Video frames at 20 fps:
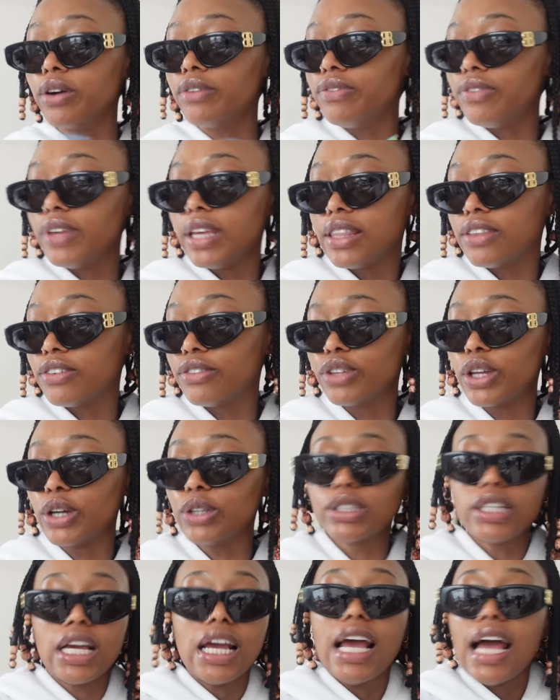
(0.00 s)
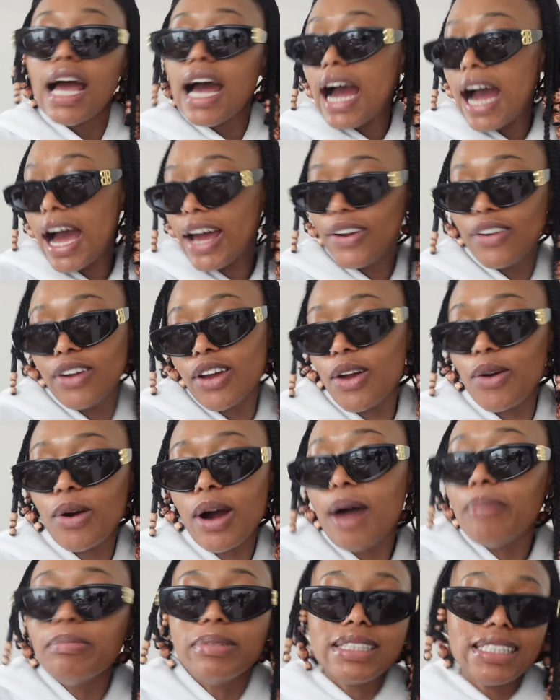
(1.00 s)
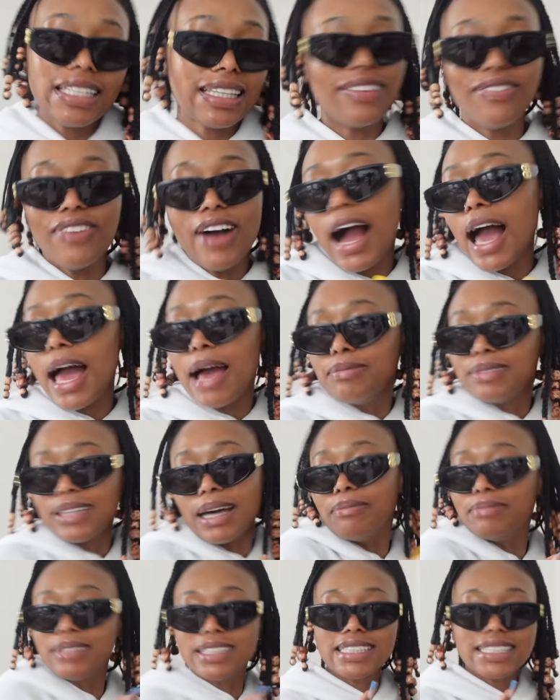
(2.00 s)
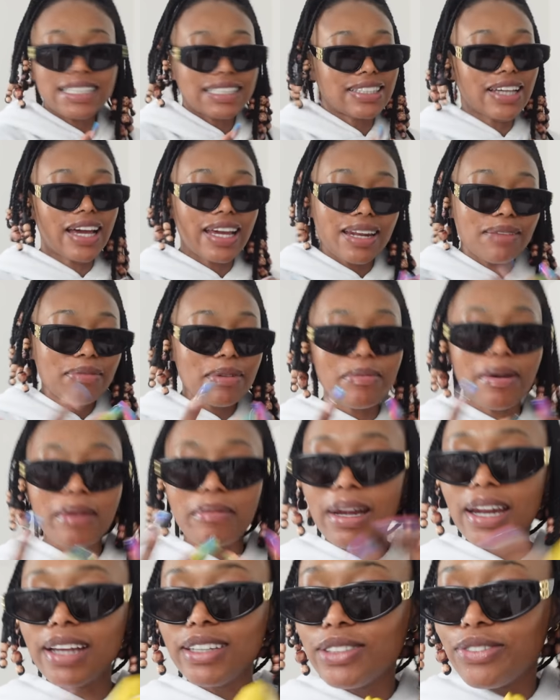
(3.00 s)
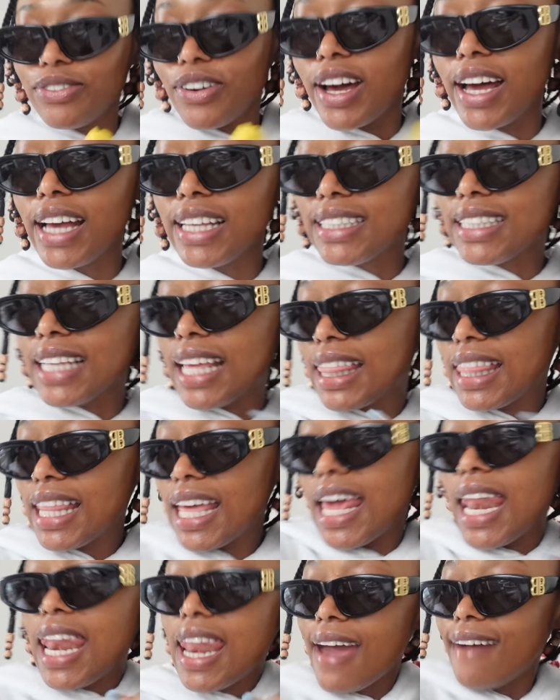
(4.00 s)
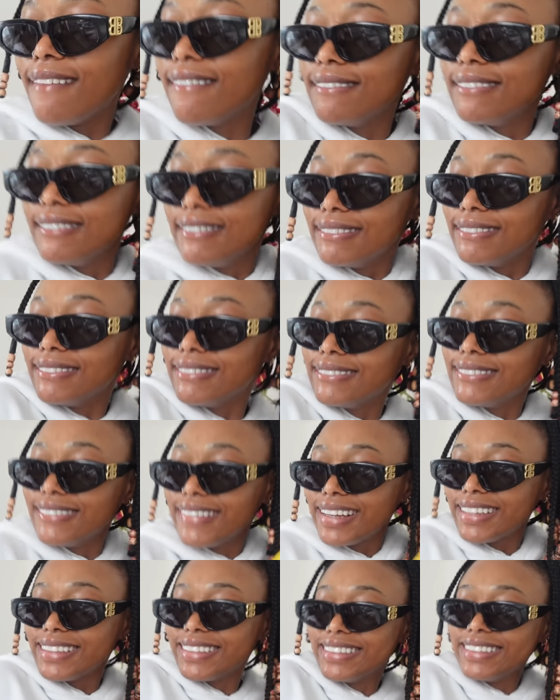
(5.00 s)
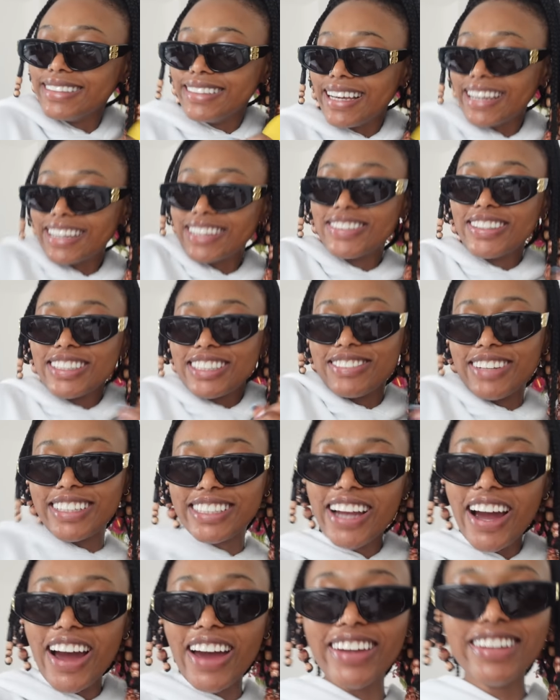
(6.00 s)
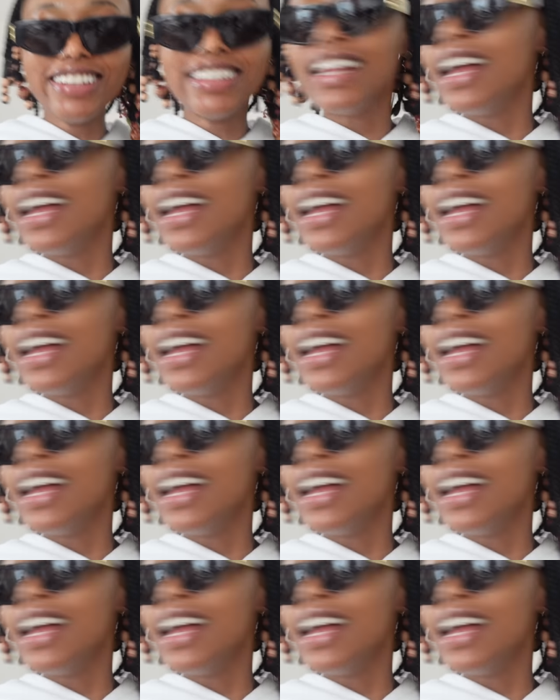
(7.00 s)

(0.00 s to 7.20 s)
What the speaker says: of either of those. I don't know. I'm going to see the vibes. I'm just excited. Let me make my lunch first and then I can watch my show.